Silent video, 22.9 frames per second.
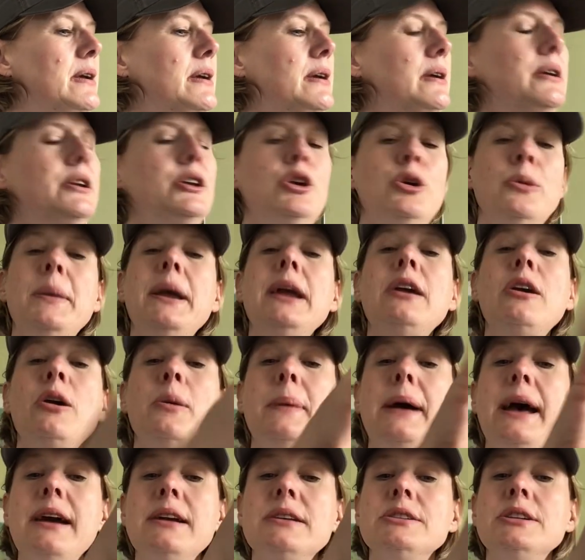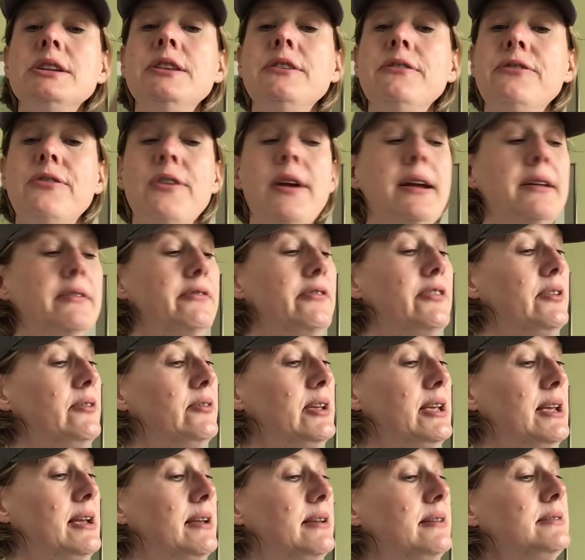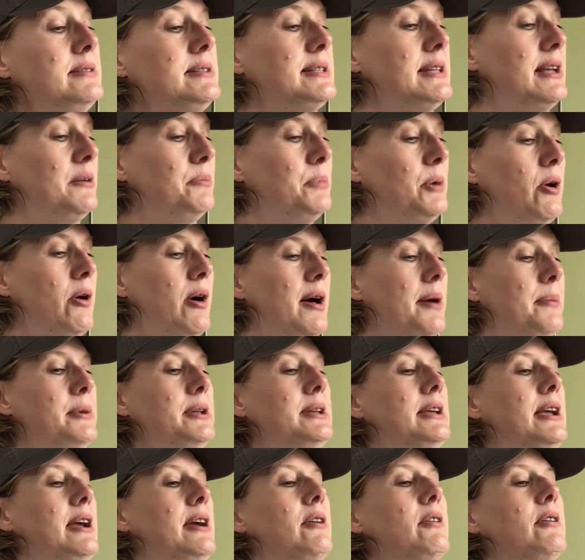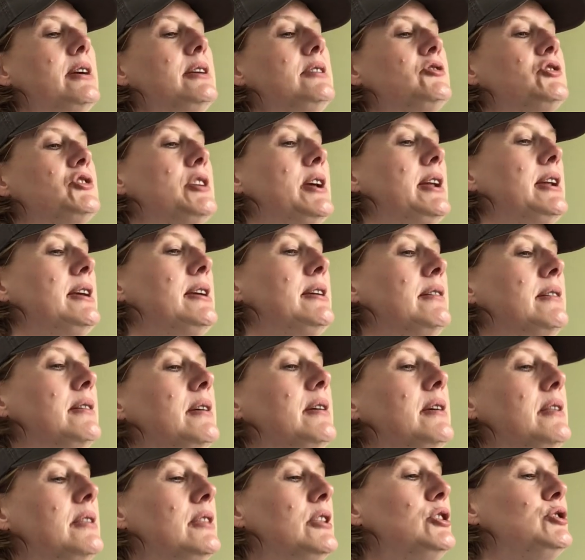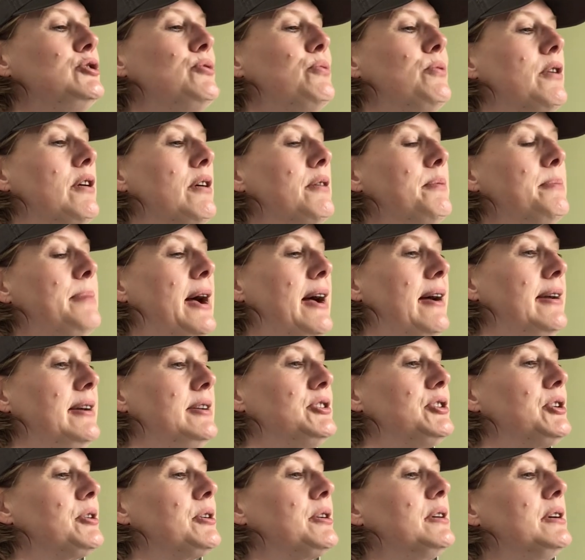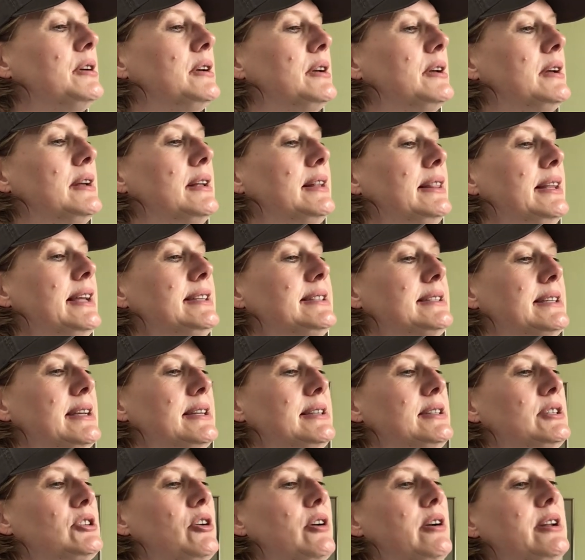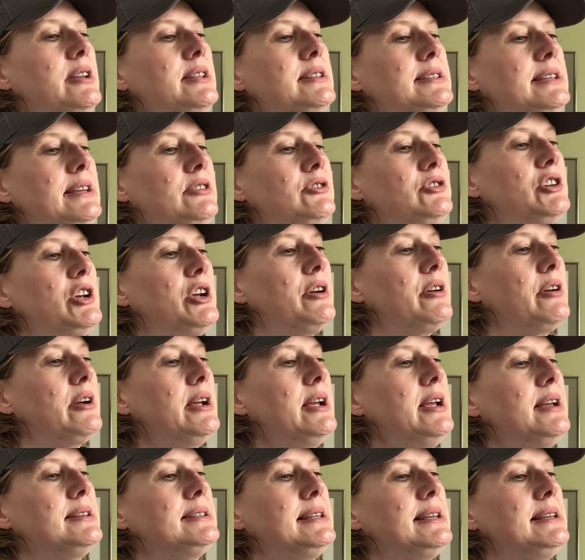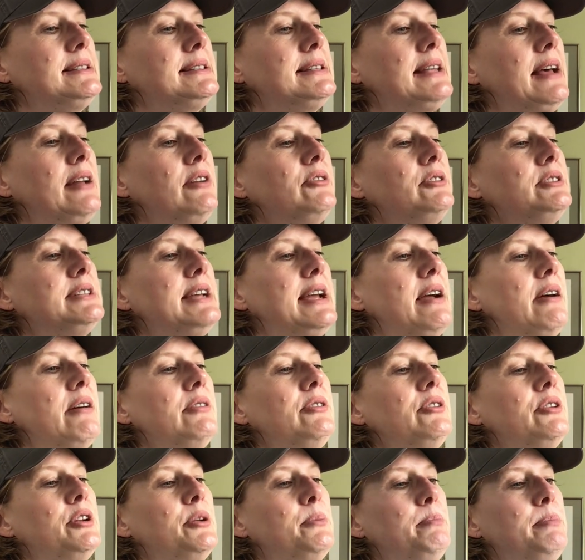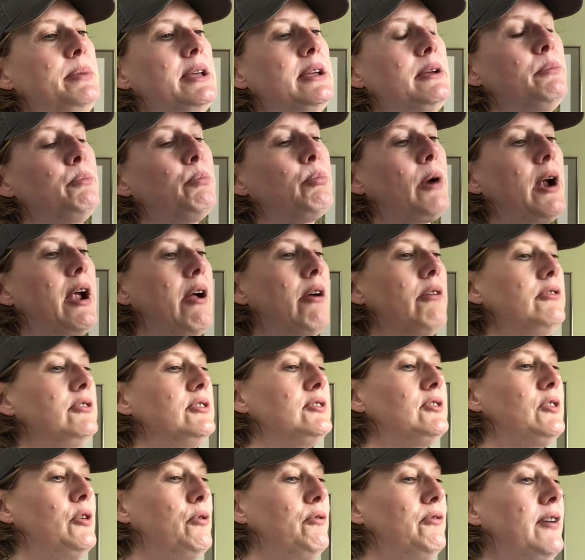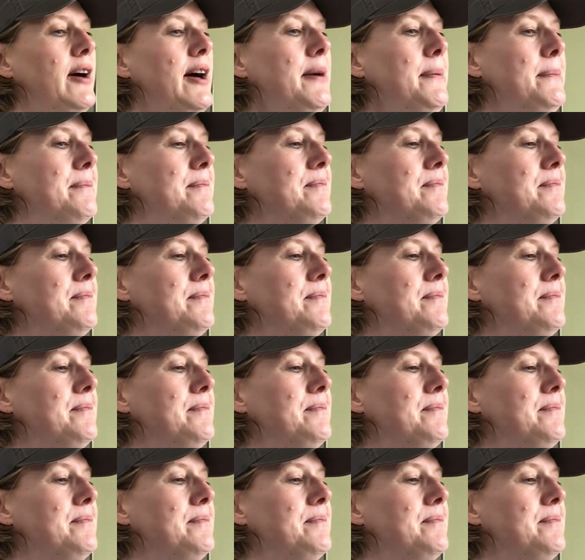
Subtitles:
You may go back to the front, Vivian, said Mohammed Carrot, shutting the door behind her. Let's get started, said Jerry as they settled down on a big brown sofa.